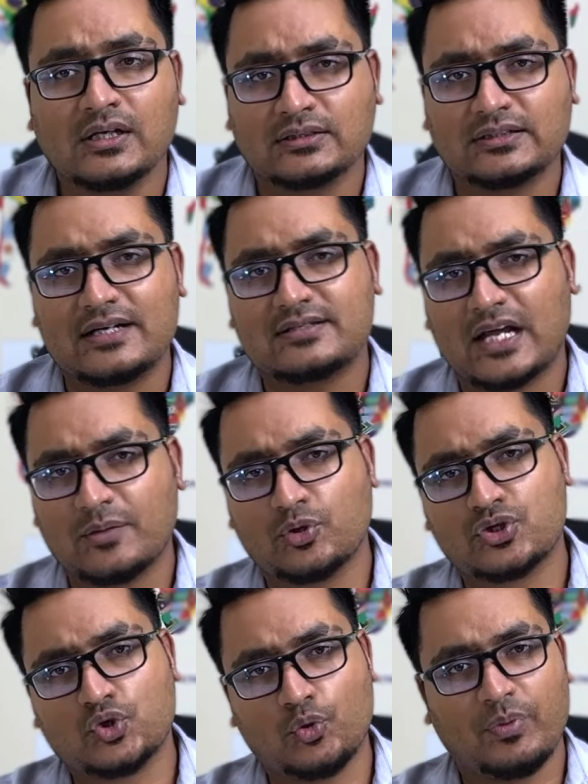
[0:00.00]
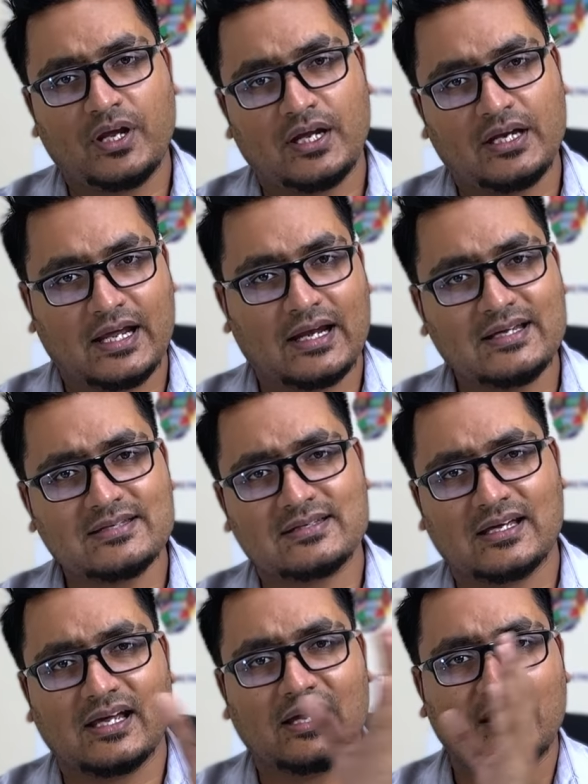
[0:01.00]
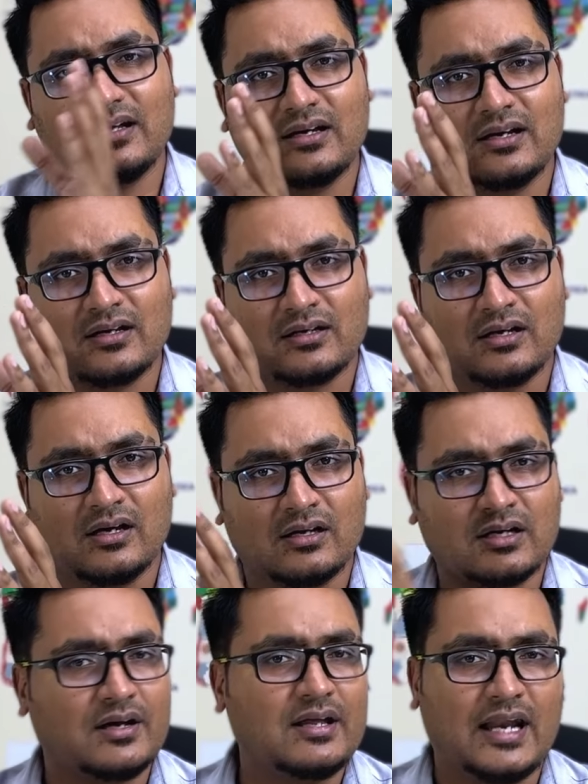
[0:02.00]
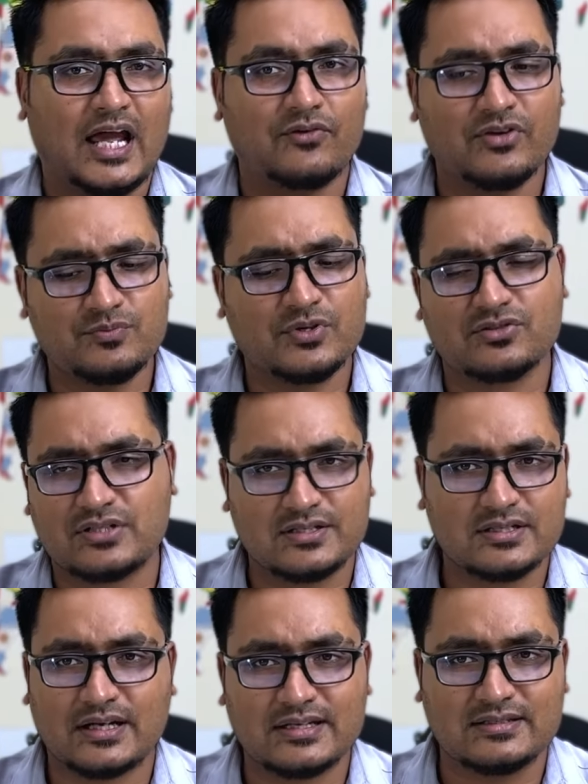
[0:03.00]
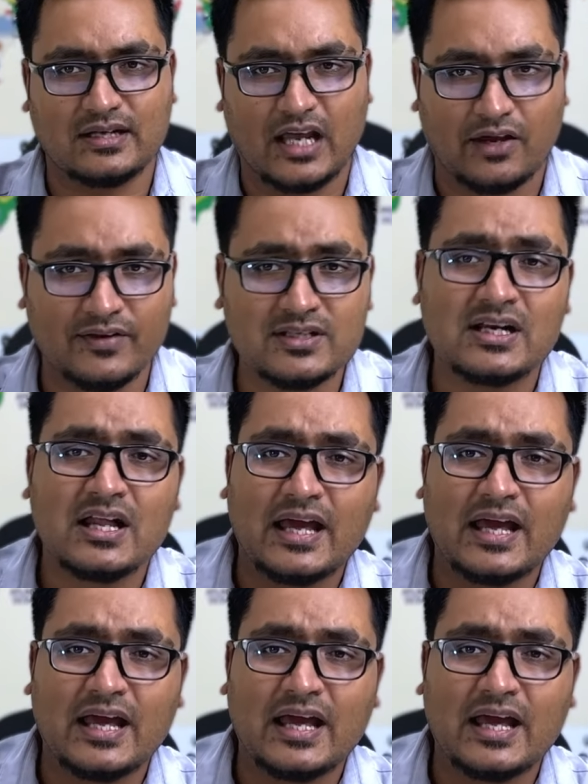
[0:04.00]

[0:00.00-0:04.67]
That signboard should be in English and Kannada language, because that is a regional language.